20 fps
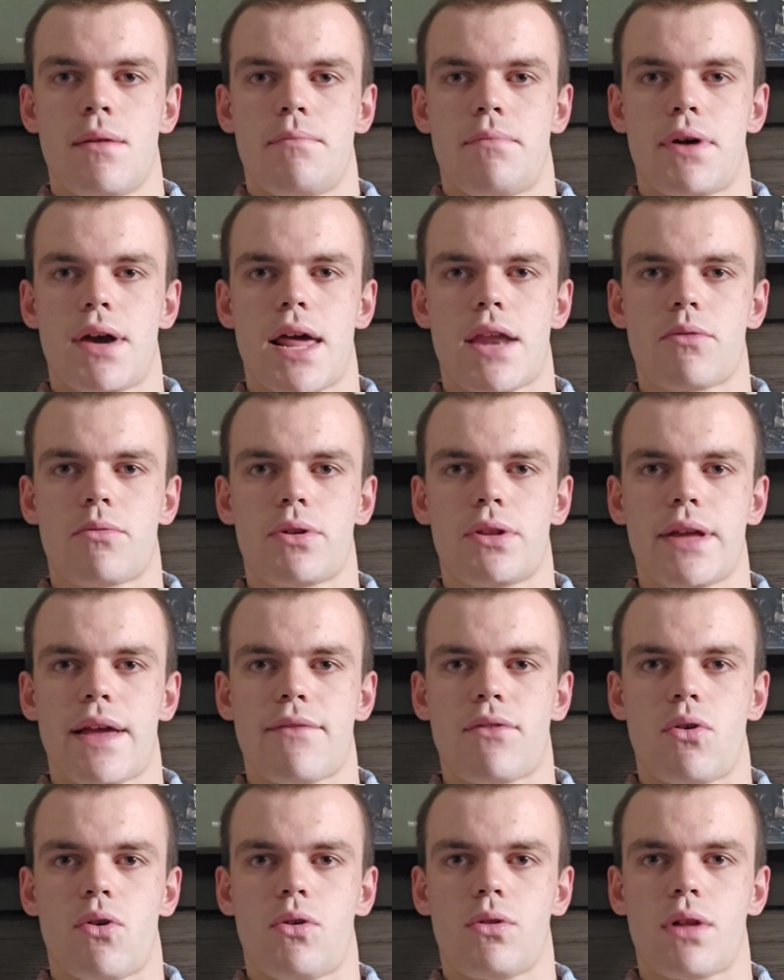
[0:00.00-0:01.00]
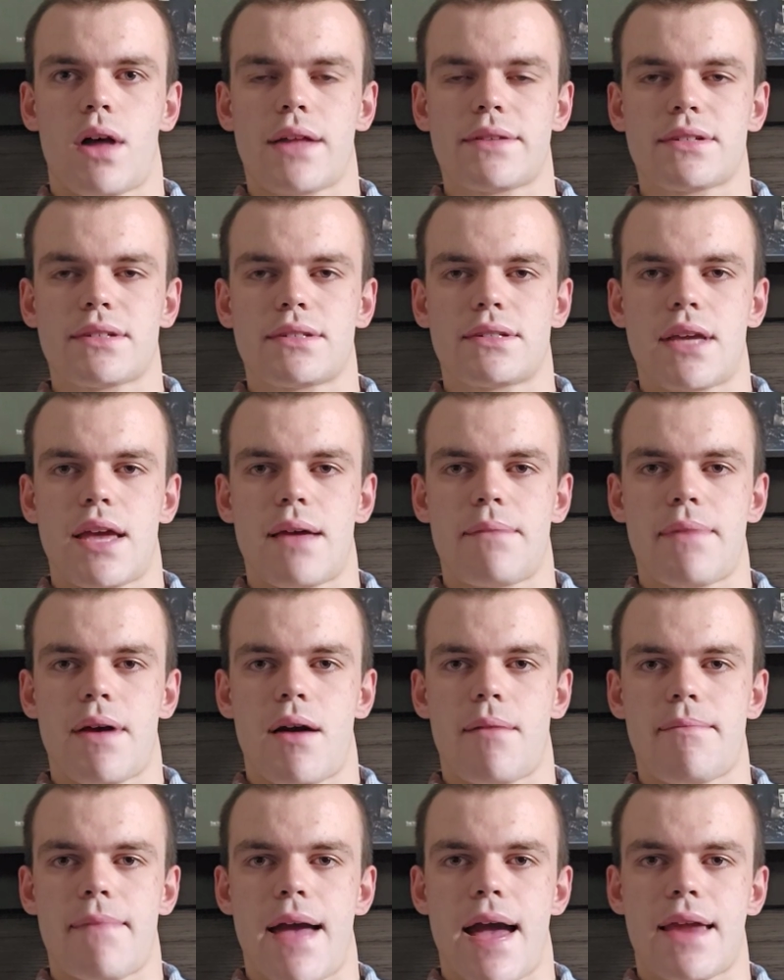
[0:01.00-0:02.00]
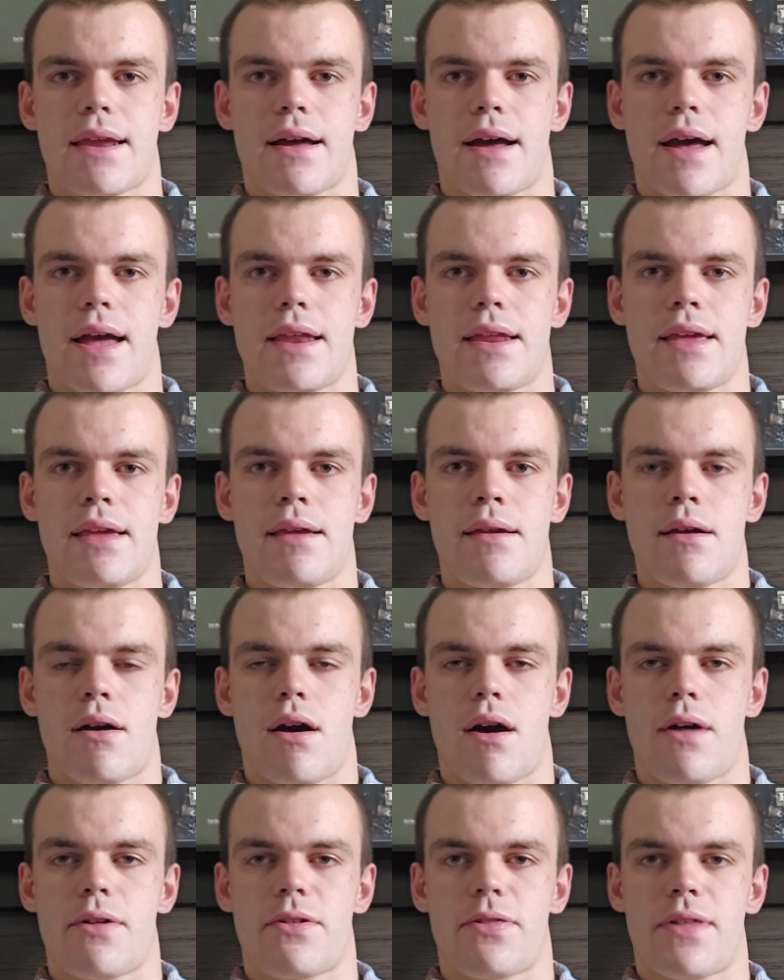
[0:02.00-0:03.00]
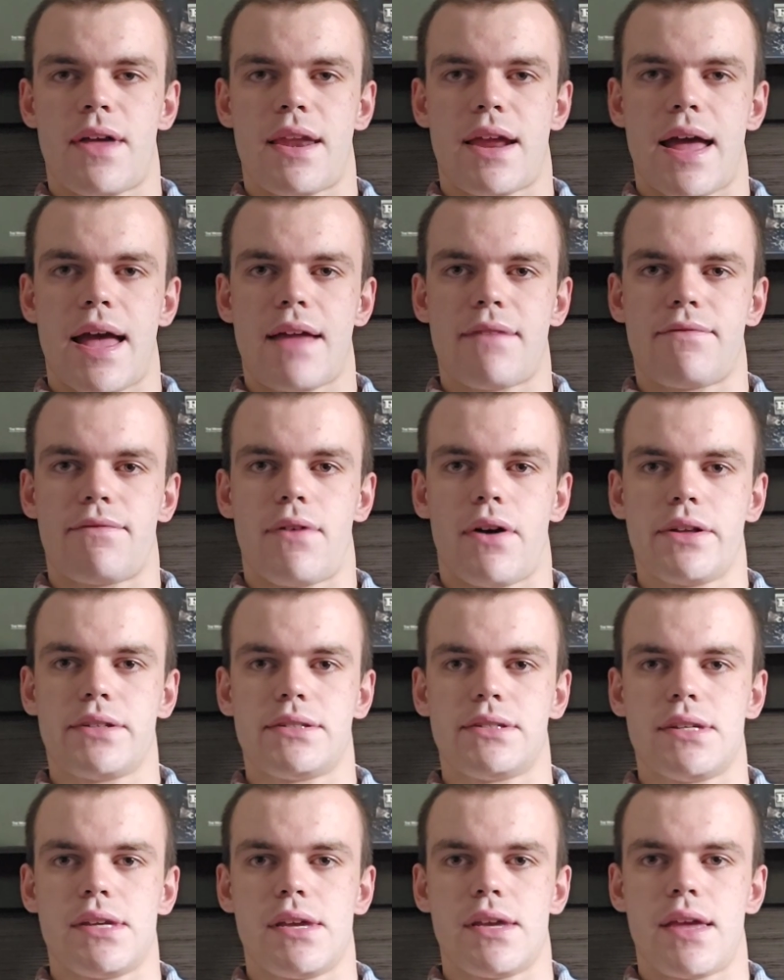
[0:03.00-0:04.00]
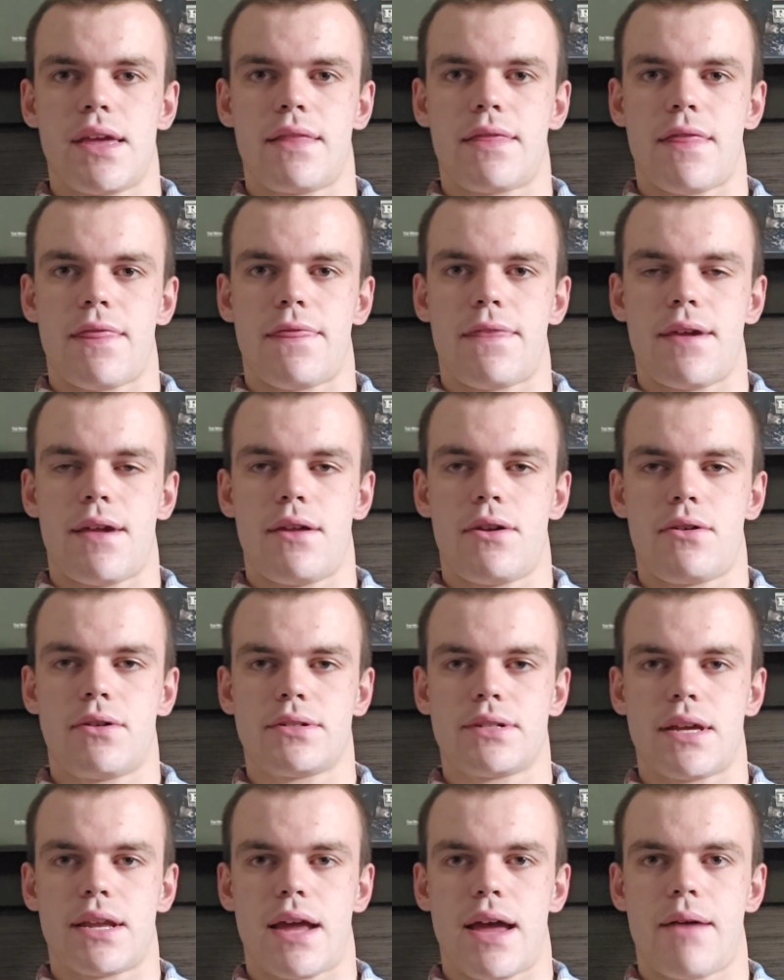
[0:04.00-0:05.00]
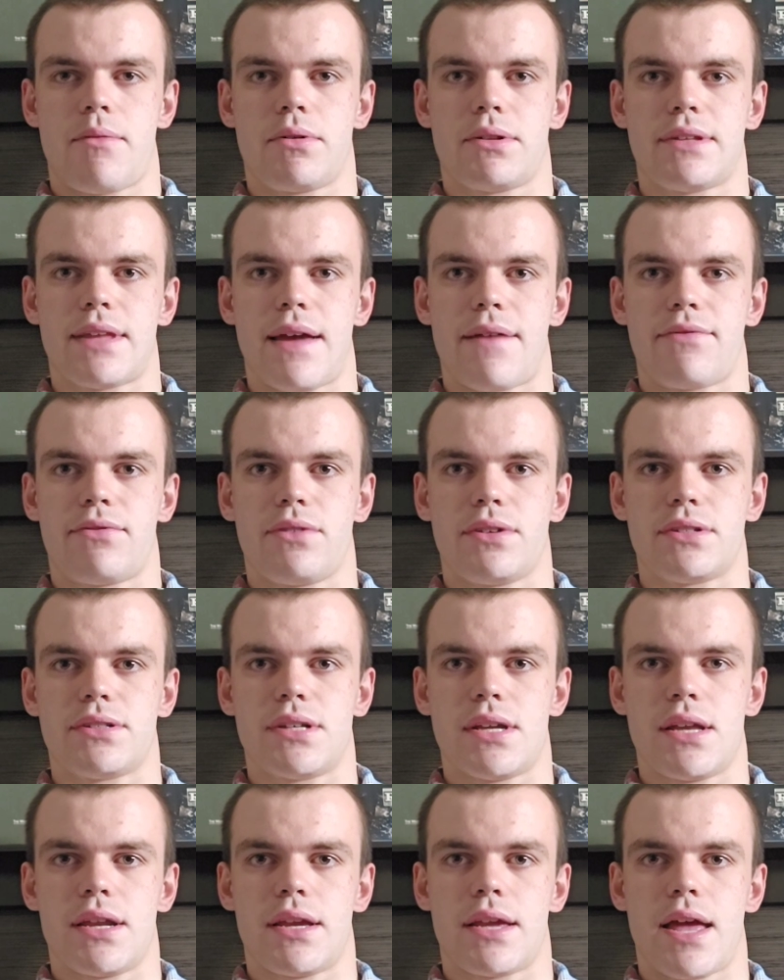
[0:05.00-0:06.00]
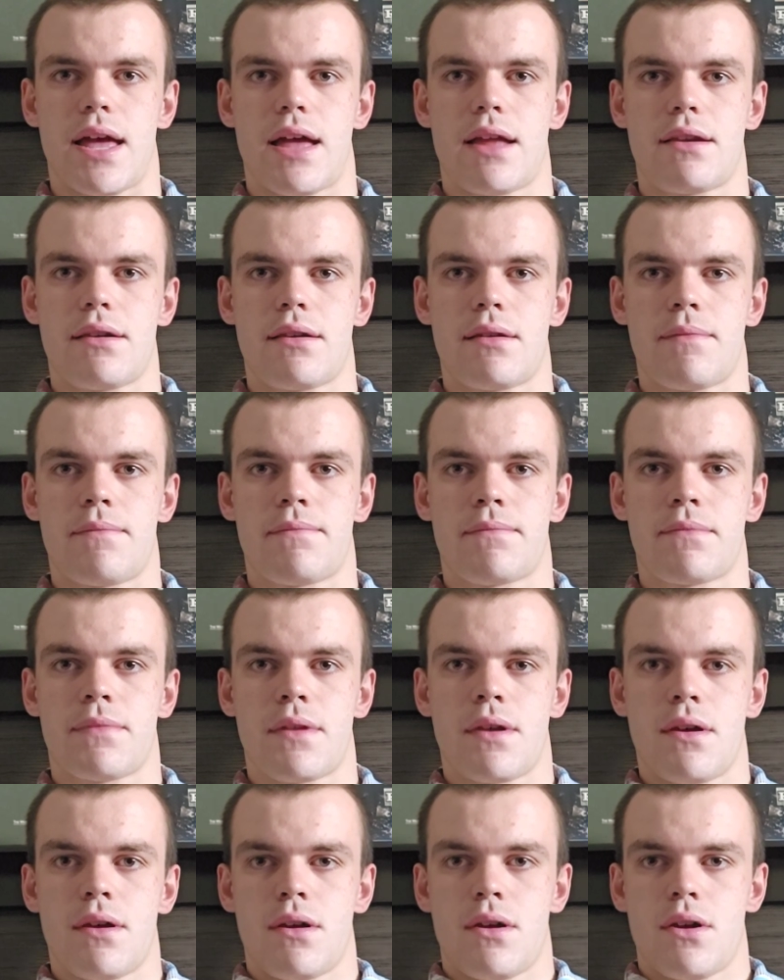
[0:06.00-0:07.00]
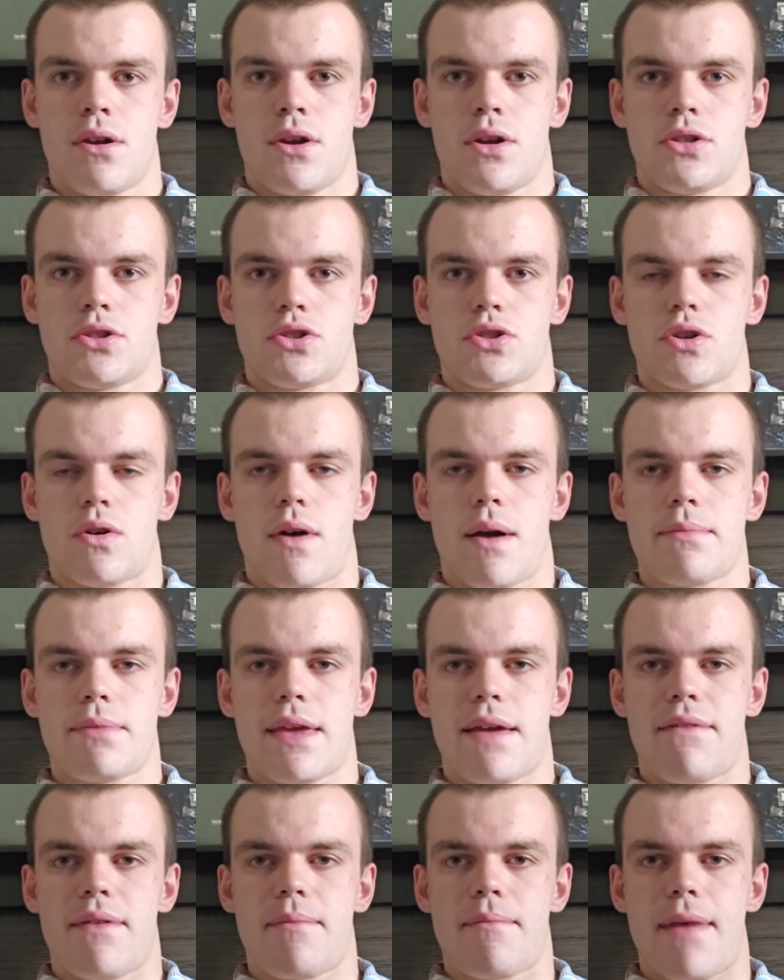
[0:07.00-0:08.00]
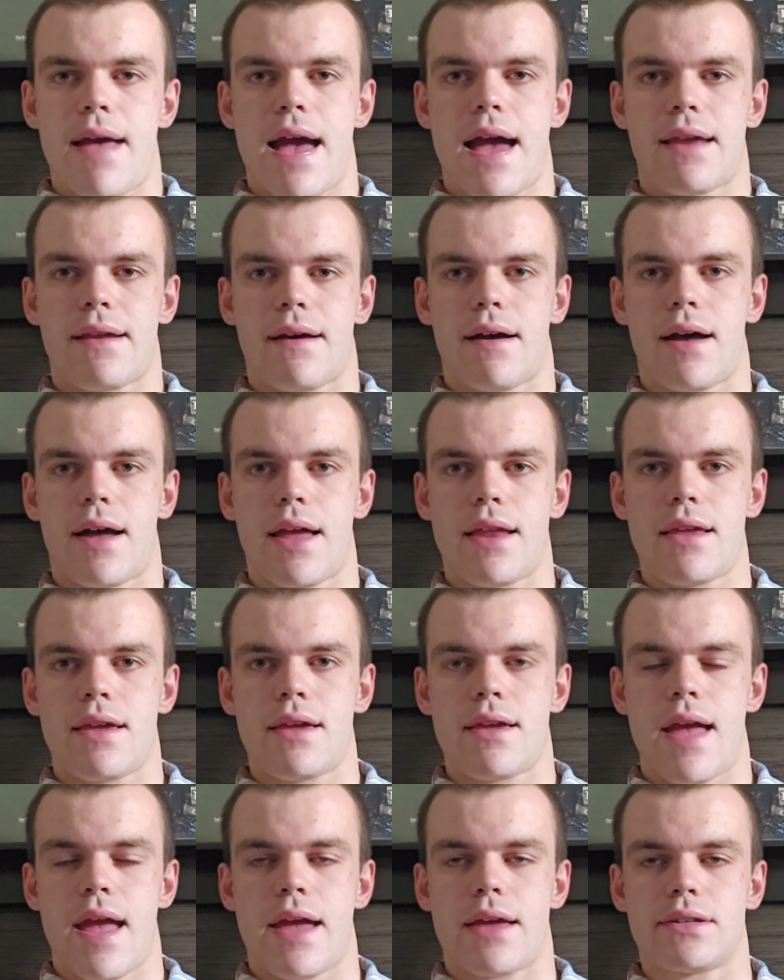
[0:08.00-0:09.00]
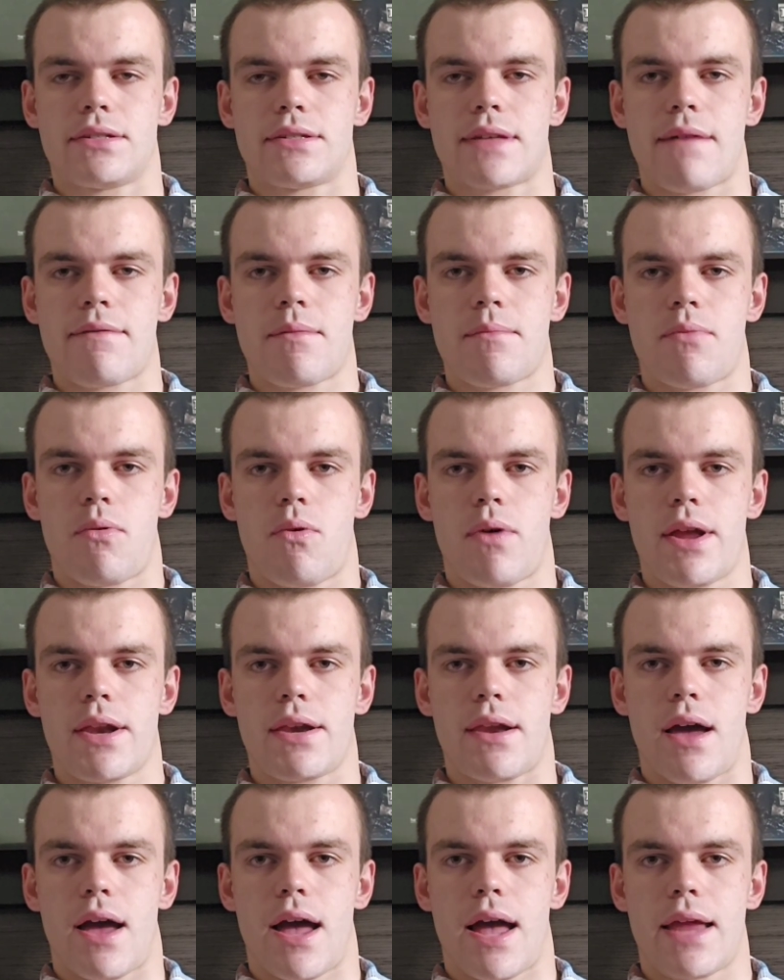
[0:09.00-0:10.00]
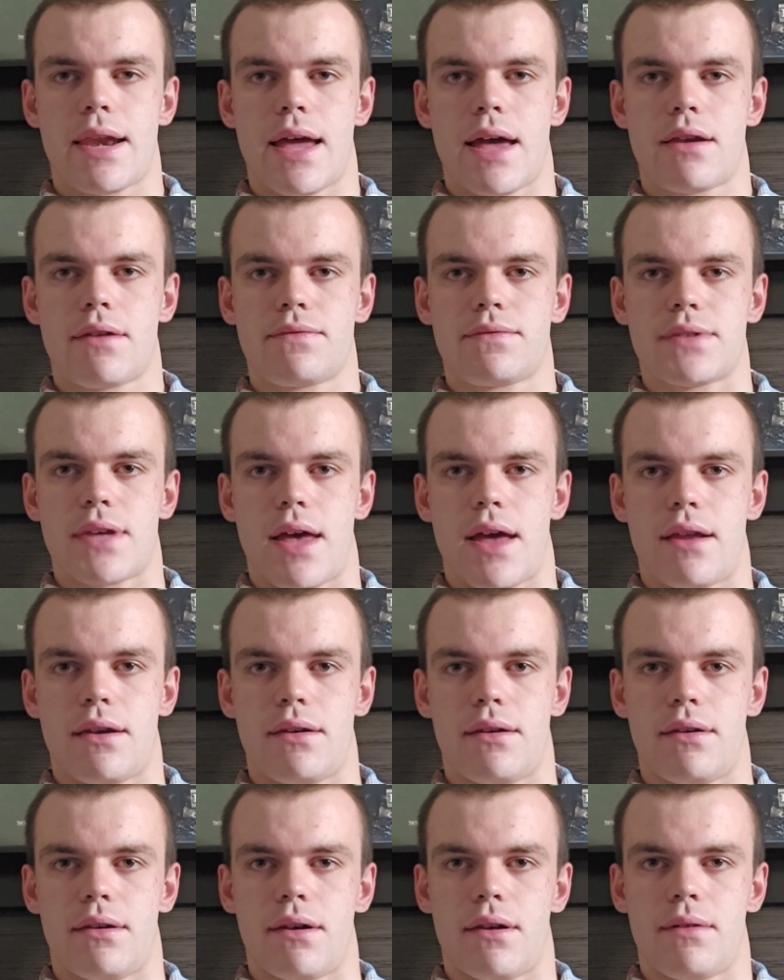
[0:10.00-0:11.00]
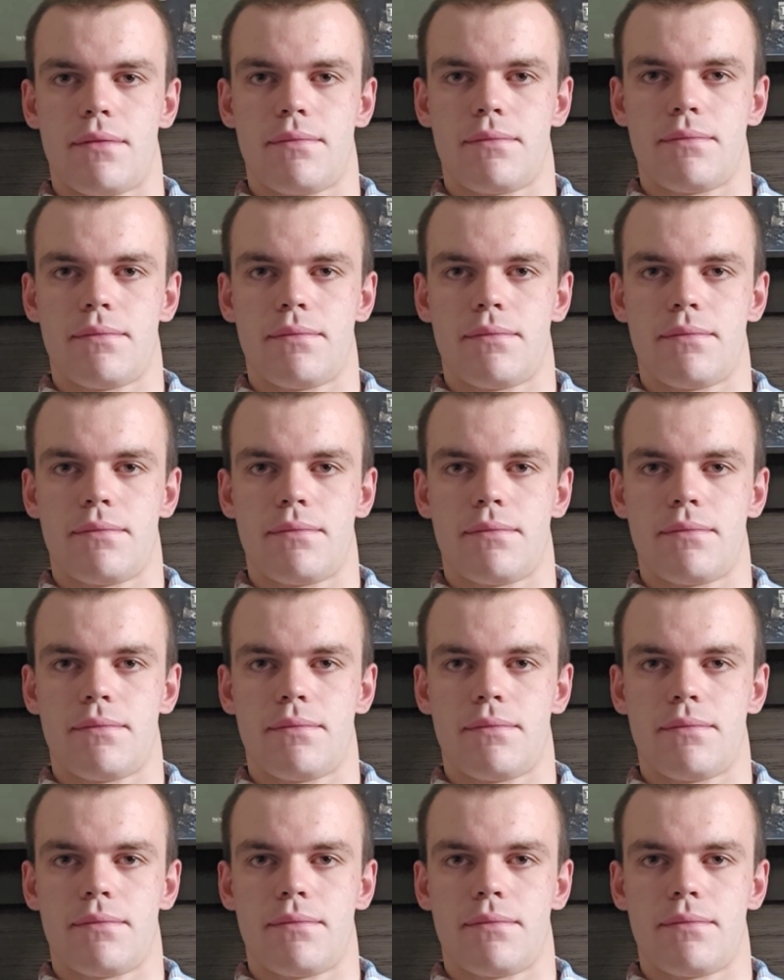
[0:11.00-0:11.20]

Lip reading: But I don't really have a whole lot to say about Mad Heidi other than I had fun seeing it in the theaters and I would definitely see it again. So I'm giving Mad Heidi a 7.9 out of 10.